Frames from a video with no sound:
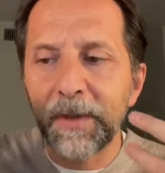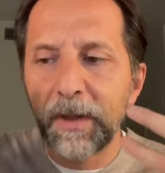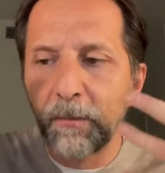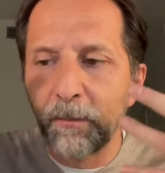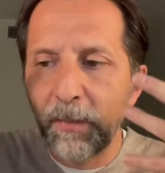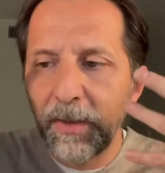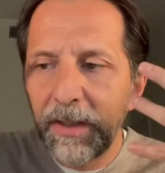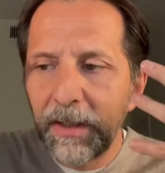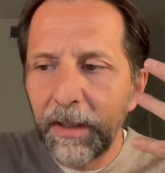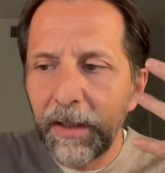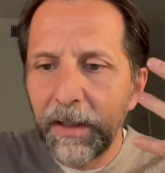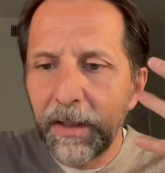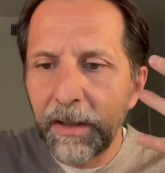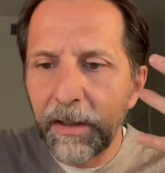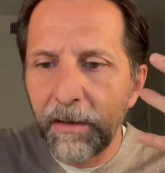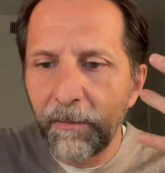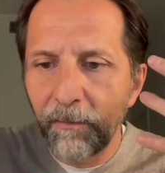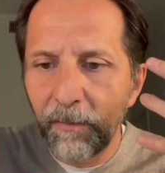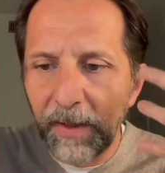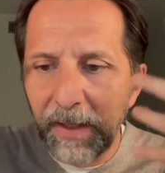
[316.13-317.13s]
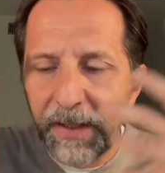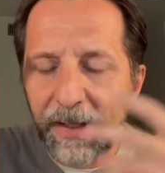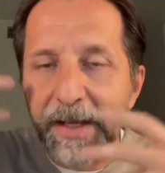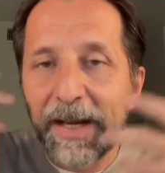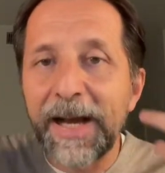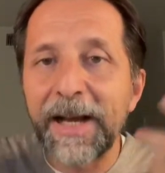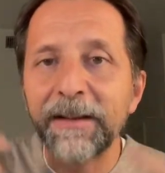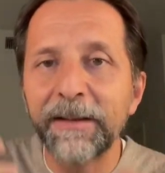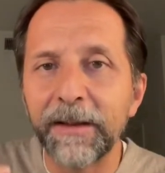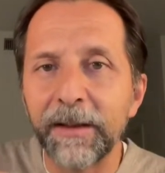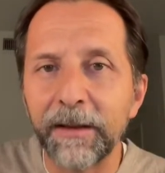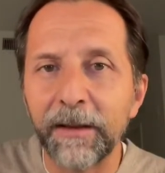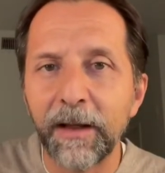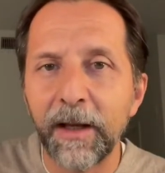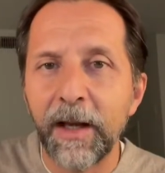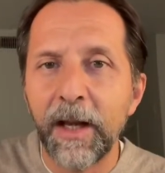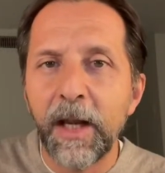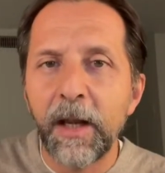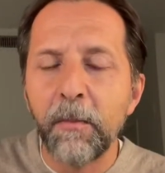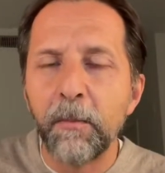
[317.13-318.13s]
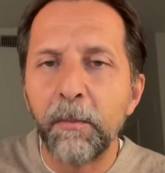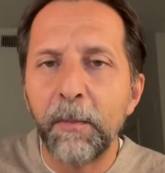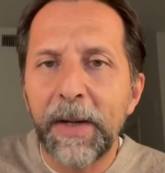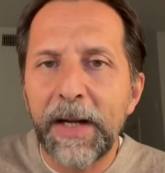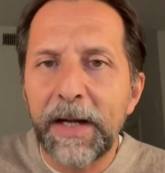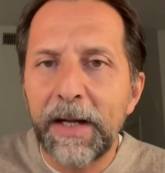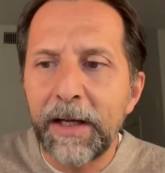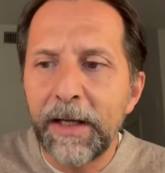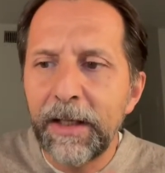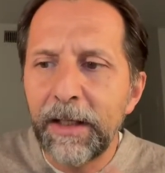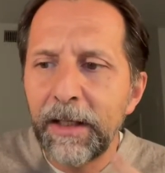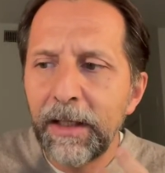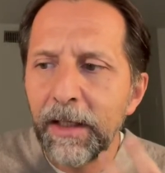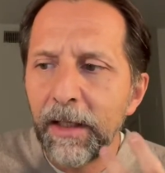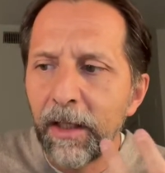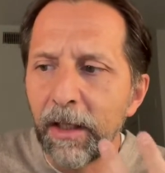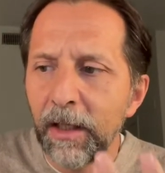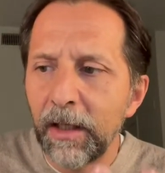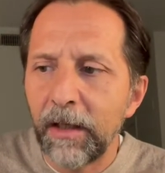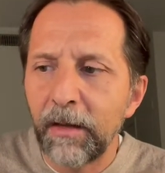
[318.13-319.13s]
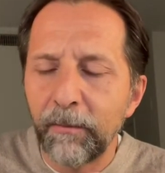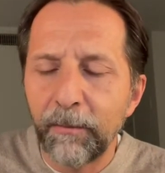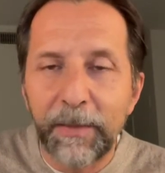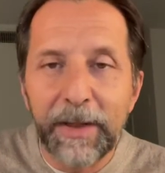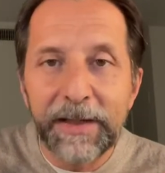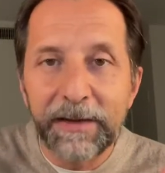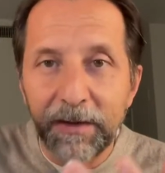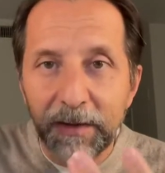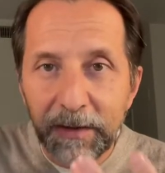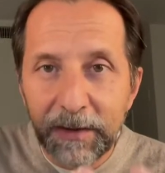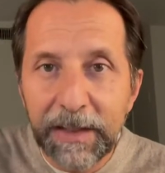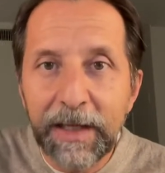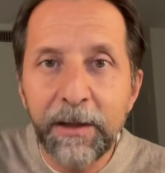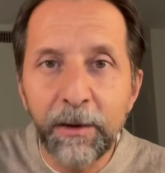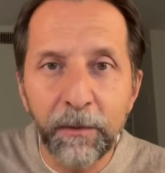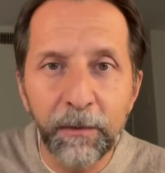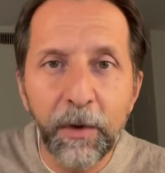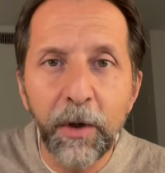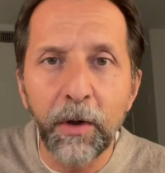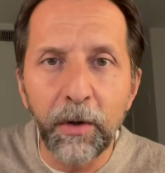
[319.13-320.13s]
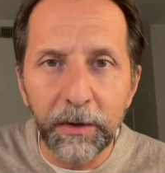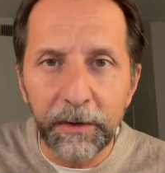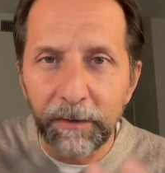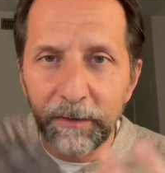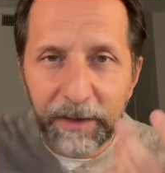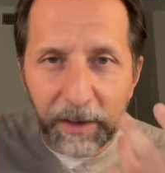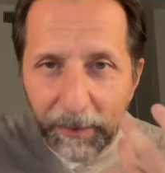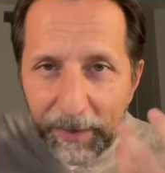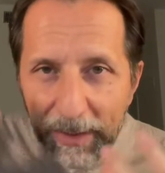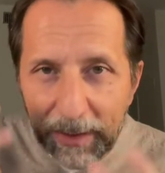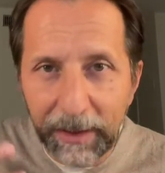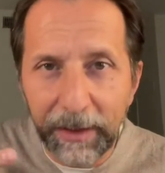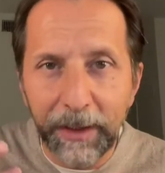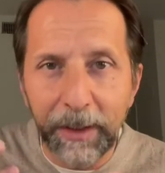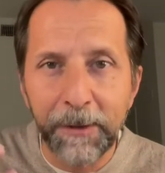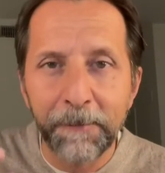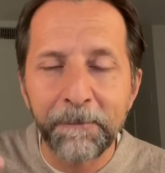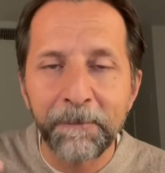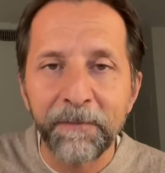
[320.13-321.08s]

being enlightened by by the Son of God directly.